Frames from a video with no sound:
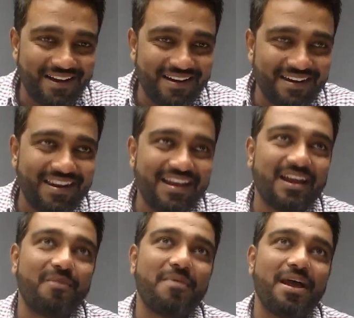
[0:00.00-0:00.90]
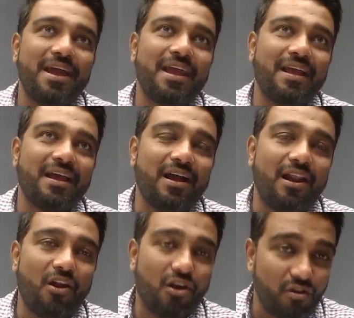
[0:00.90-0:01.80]
taken up by a
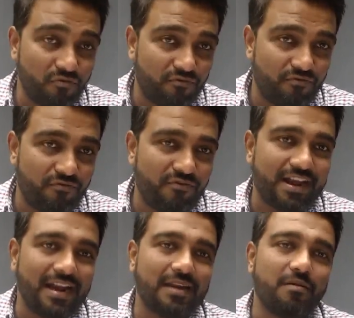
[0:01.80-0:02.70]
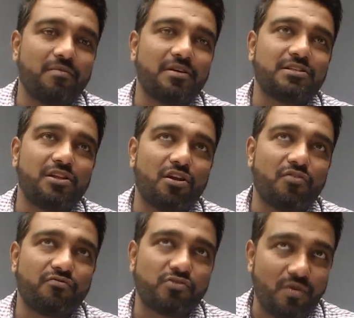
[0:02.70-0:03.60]
lot of faculty members, lot of
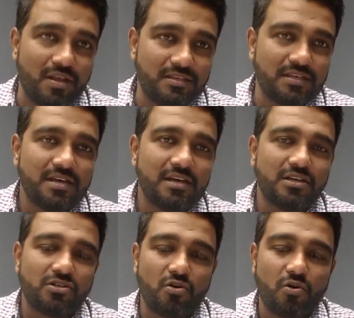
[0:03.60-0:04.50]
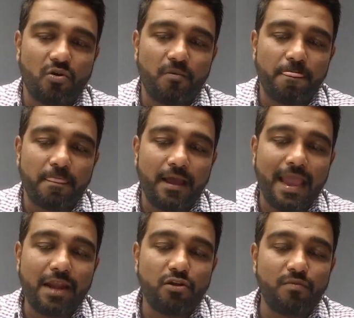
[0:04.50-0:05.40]
students. So I
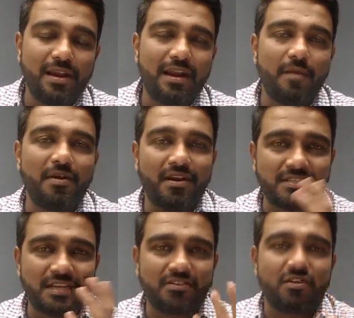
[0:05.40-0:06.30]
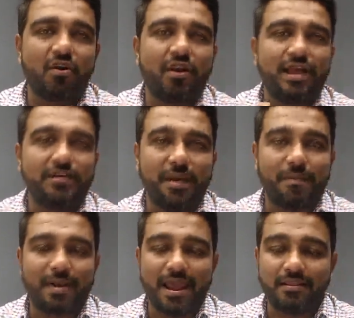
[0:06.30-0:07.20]
had to be a little bit restrictive on
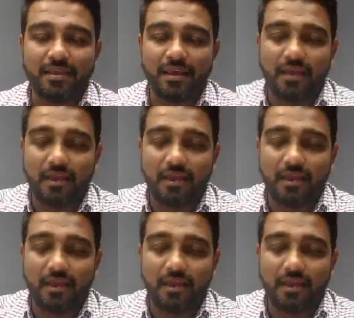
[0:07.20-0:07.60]
applying the